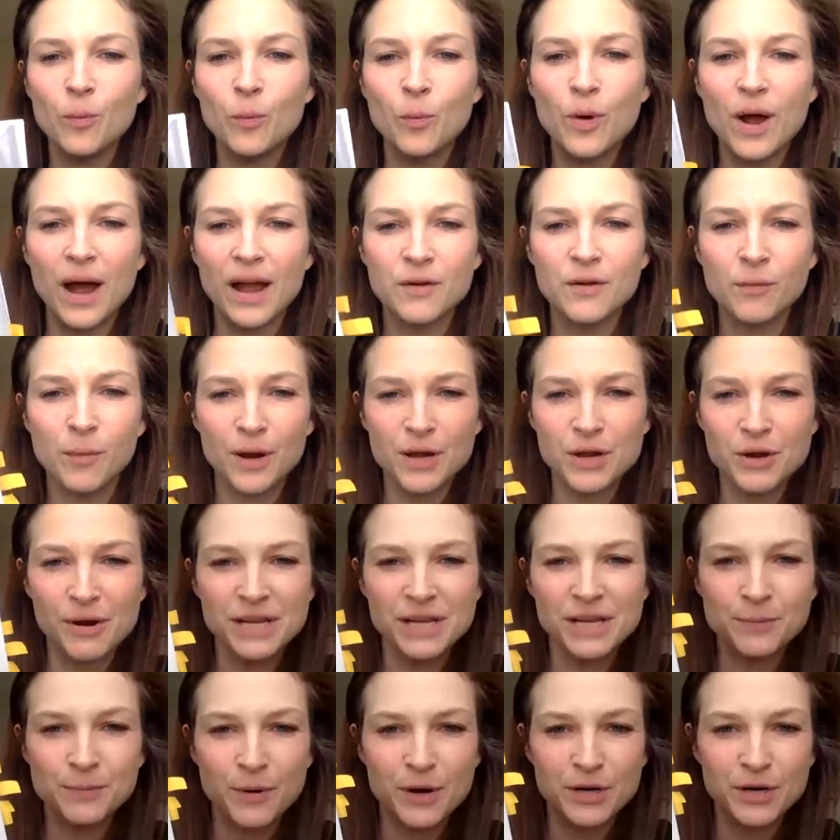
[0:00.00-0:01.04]
kind of what your
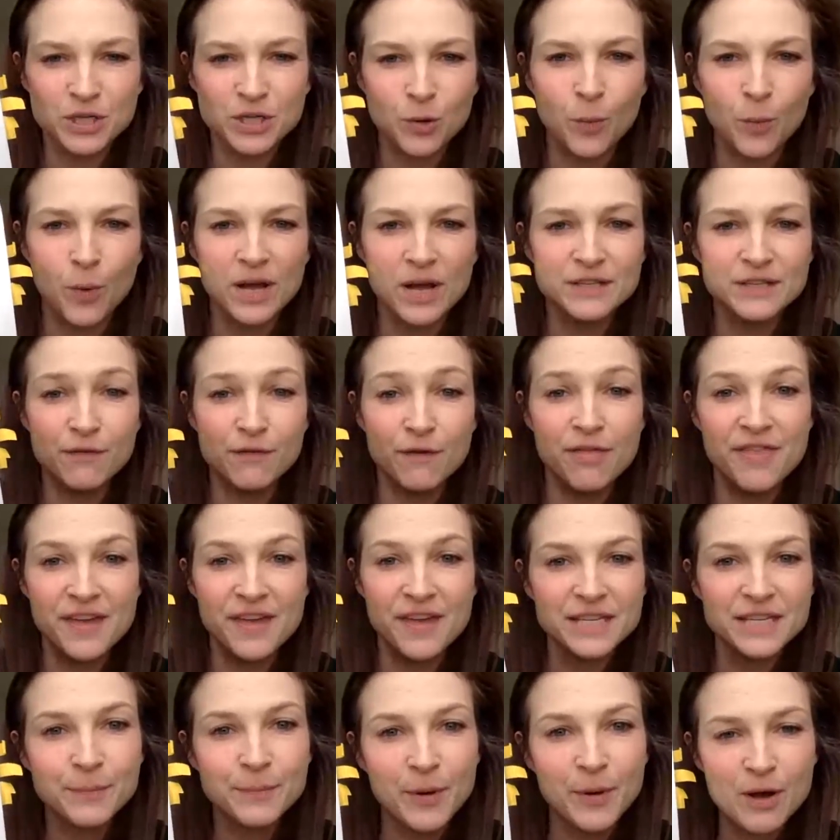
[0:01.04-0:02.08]
inspiration was for
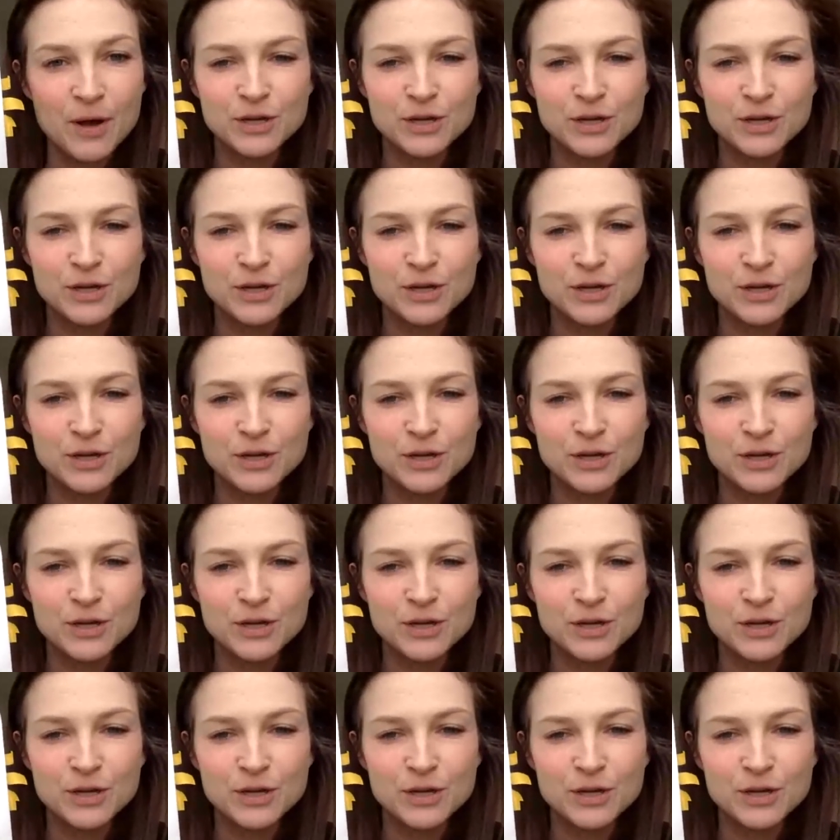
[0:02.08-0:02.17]
this book?